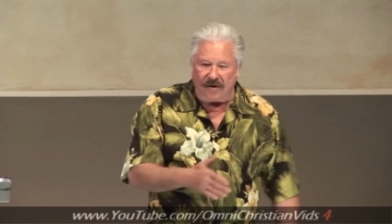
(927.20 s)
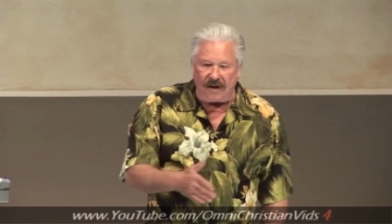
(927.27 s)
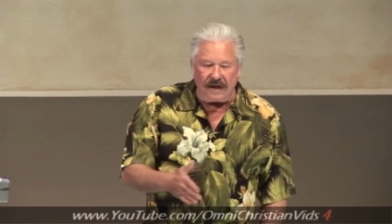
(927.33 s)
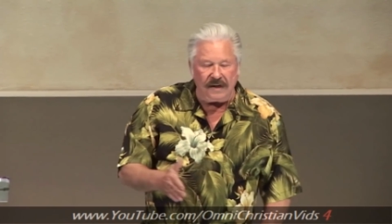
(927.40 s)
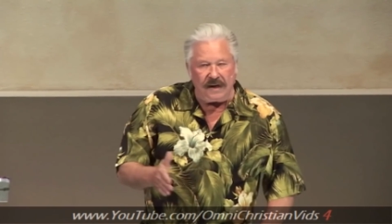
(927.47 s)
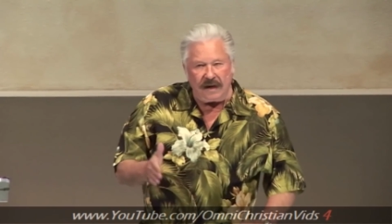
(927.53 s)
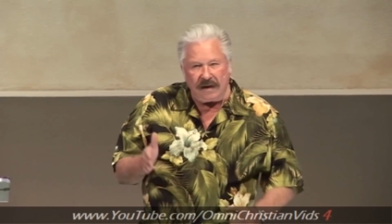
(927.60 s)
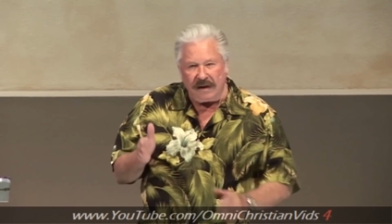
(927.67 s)
All
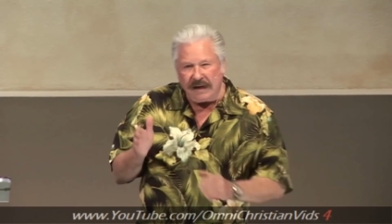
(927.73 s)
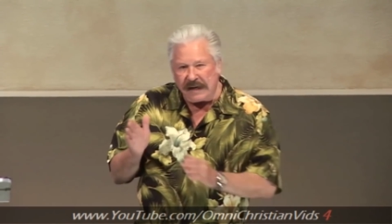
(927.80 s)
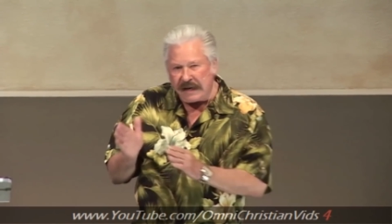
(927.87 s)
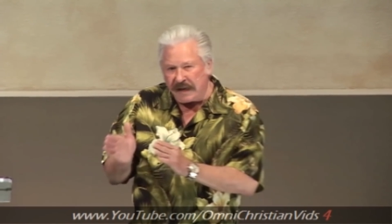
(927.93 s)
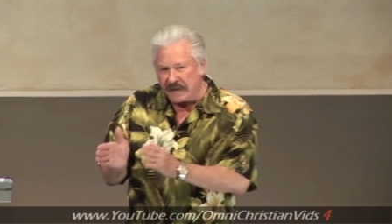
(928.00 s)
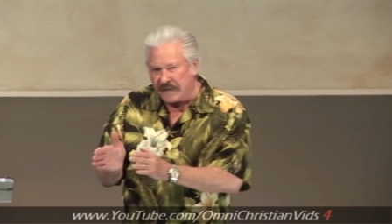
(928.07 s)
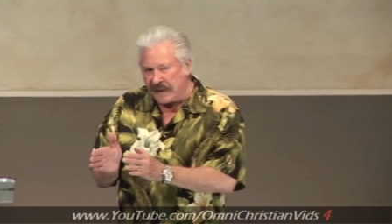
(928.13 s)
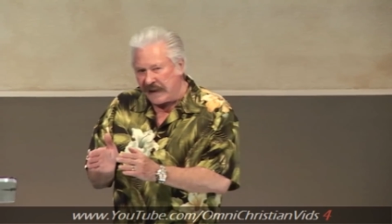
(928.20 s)
right, now
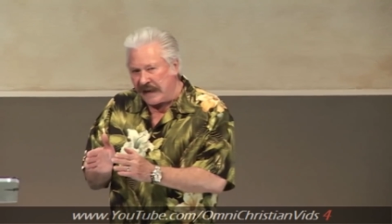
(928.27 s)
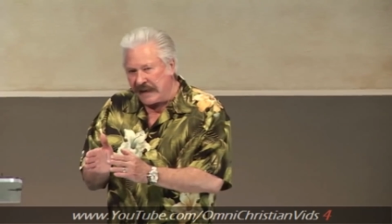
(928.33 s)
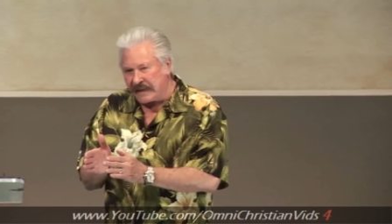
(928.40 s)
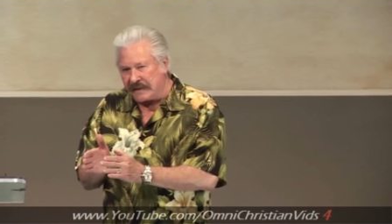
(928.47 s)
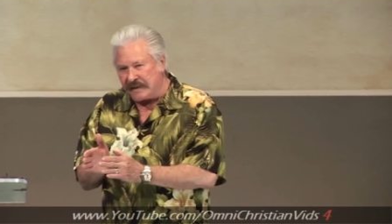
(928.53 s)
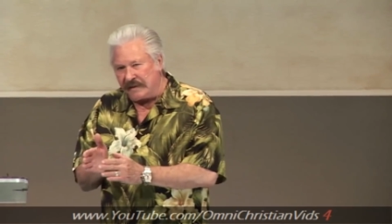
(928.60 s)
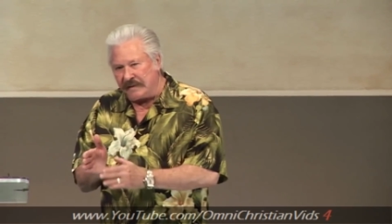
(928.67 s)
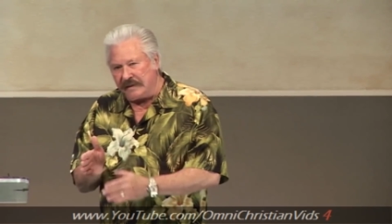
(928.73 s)
link
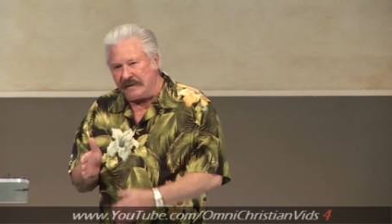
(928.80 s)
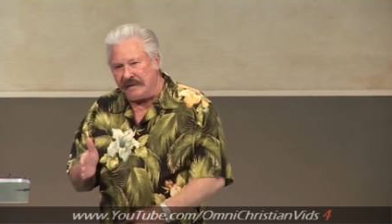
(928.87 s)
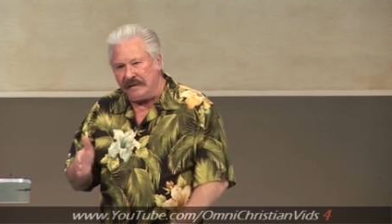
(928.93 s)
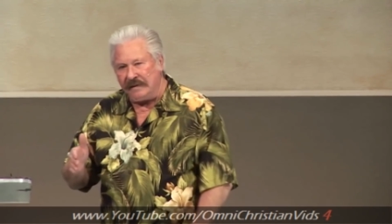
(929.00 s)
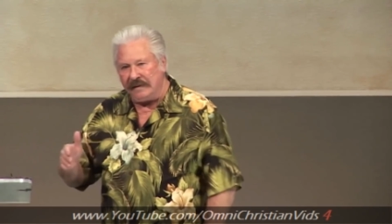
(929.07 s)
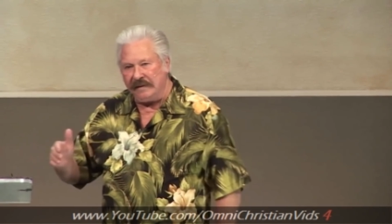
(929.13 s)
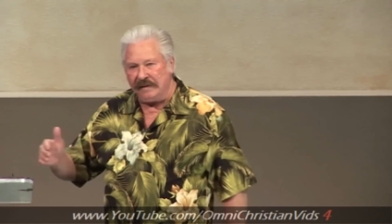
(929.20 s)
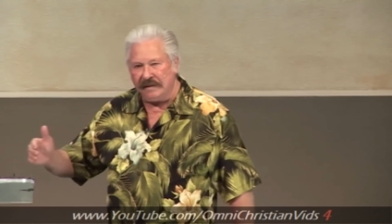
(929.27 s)
that
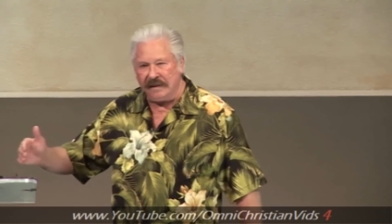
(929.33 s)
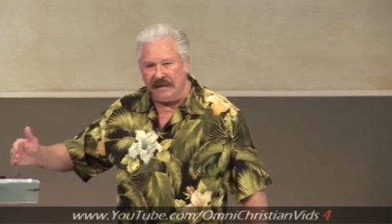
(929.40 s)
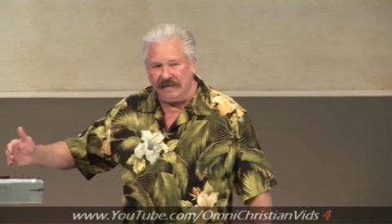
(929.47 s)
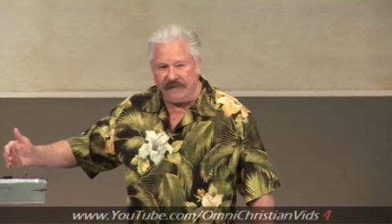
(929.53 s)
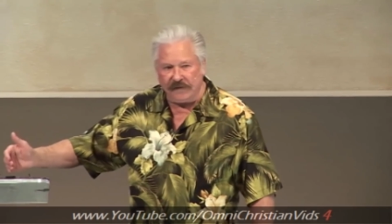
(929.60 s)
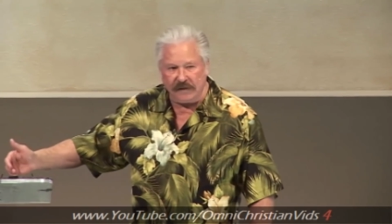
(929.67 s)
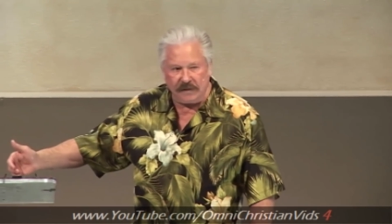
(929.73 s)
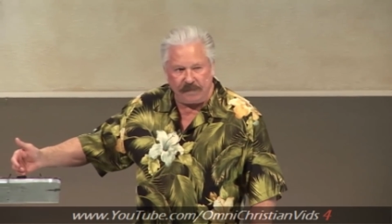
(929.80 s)
to
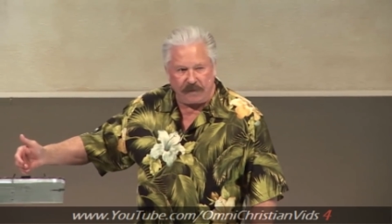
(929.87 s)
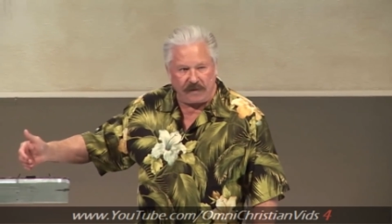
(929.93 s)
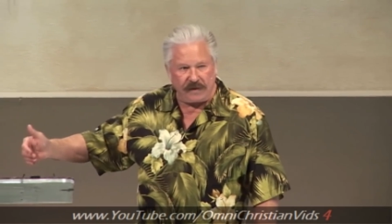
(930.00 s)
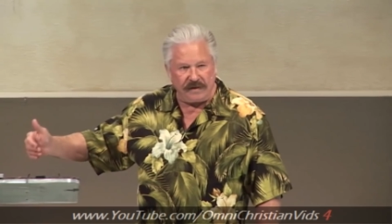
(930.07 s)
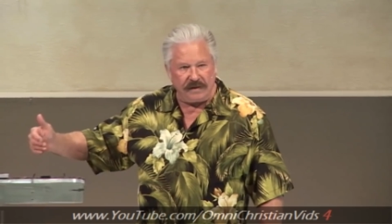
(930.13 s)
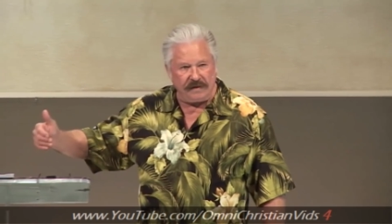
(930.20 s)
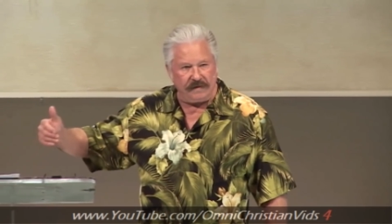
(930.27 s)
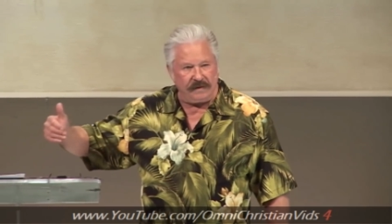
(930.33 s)
the first
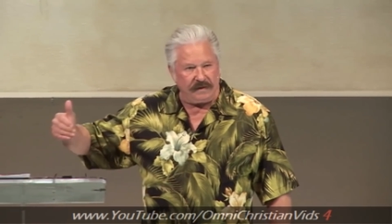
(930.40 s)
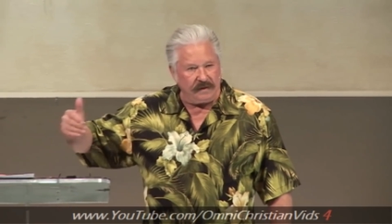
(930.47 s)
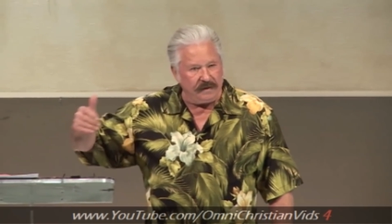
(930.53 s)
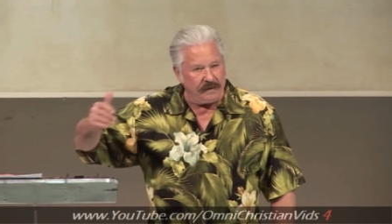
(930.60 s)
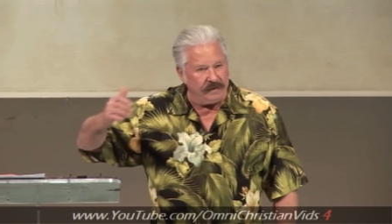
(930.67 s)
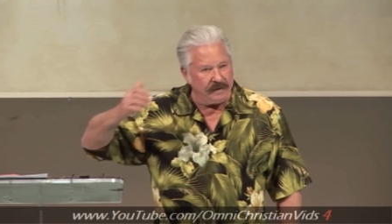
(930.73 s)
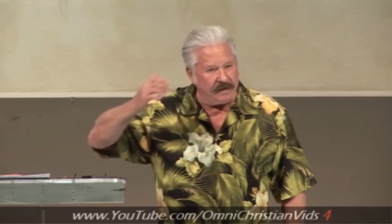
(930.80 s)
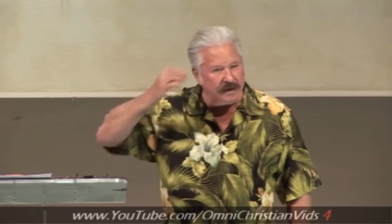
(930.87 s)
part of this
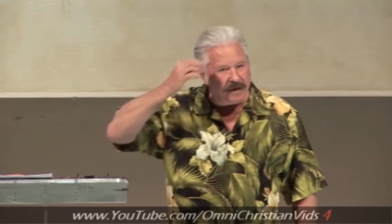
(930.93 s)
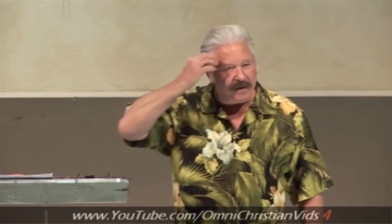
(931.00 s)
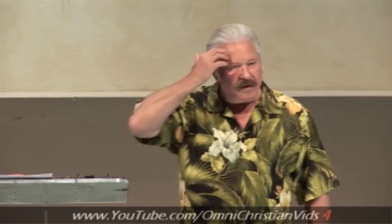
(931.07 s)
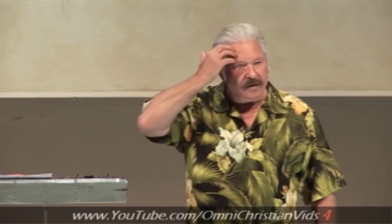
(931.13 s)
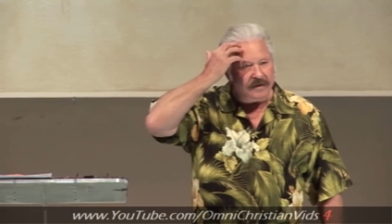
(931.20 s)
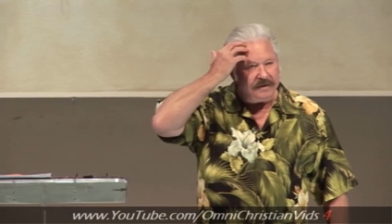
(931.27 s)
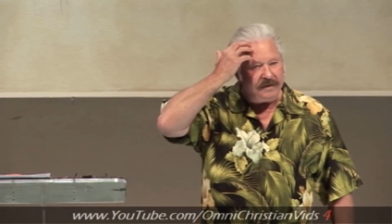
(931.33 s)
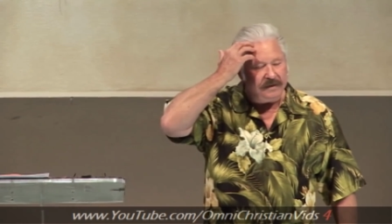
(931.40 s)

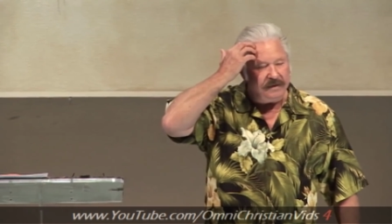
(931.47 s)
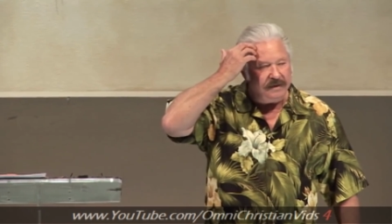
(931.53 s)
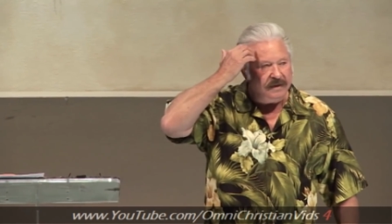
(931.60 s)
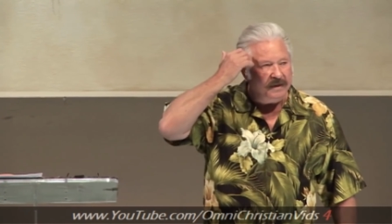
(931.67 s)
clause.